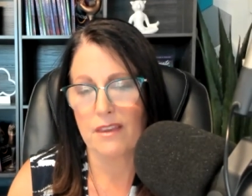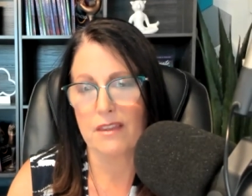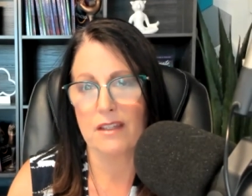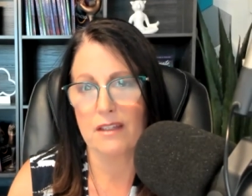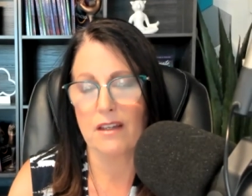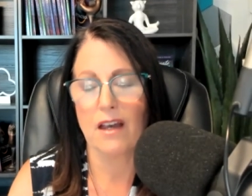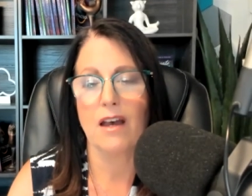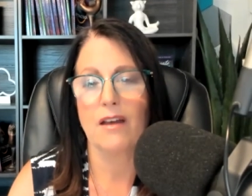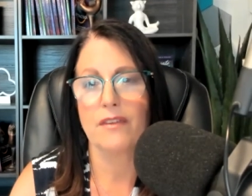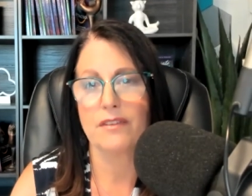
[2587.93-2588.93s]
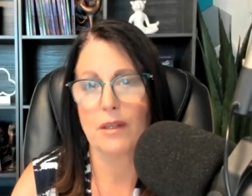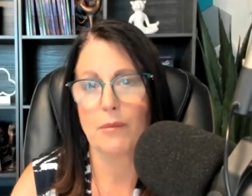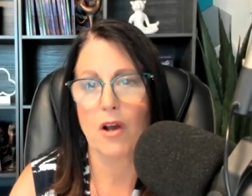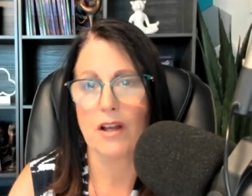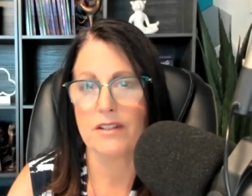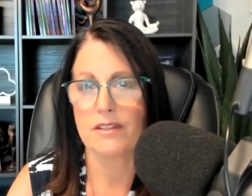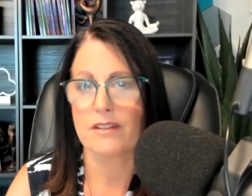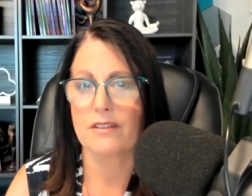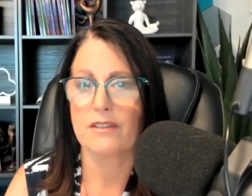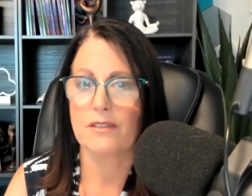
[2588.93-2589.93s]
the uh the
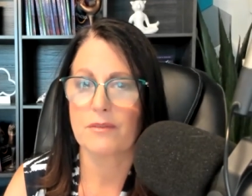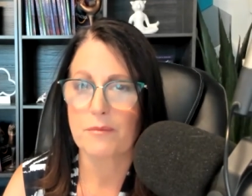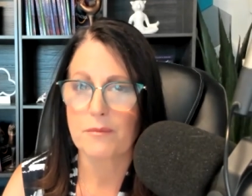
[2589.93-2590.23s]
subconscious